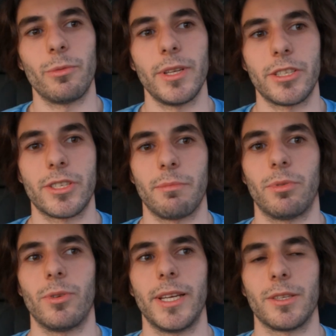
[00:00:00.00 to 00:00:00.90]
reached a
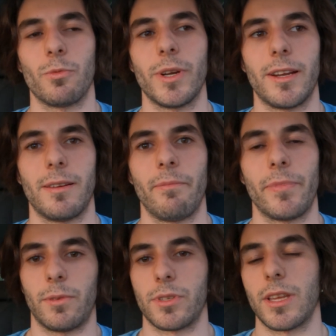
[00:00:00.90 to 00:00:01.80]
point where,
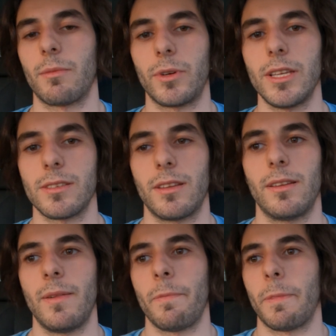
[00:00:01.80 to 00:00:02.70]
for some
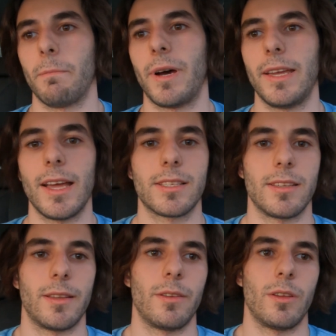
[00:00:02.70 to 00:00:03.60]
reason, my
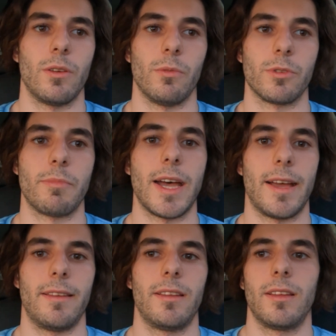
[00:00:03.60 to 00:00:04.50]
exit was
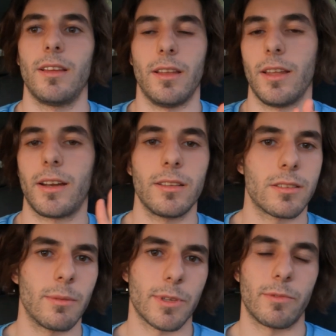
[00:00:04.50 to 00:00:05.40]
bad. Not in
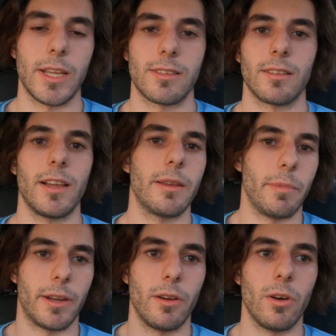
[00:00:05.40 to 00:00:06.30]
terms of racing line,
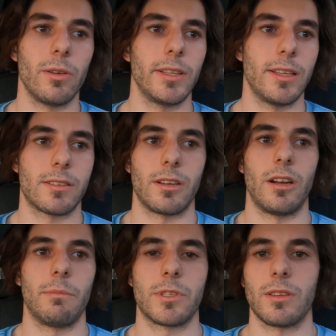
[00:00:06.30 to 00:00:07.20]
but only in
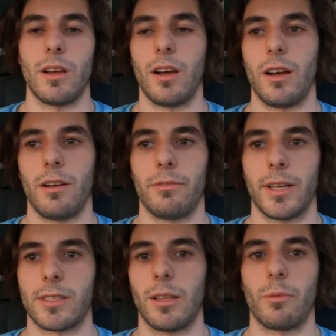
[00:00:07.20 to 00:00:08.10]
terms of
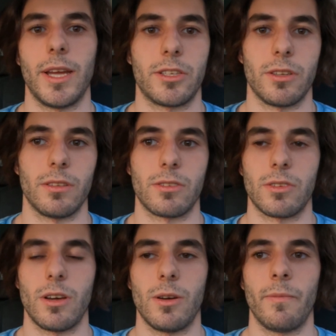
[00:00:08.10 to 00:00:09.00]
acceleration.
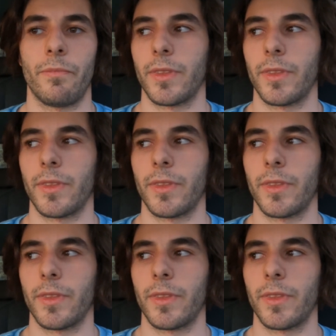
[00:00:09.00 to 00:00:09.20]
So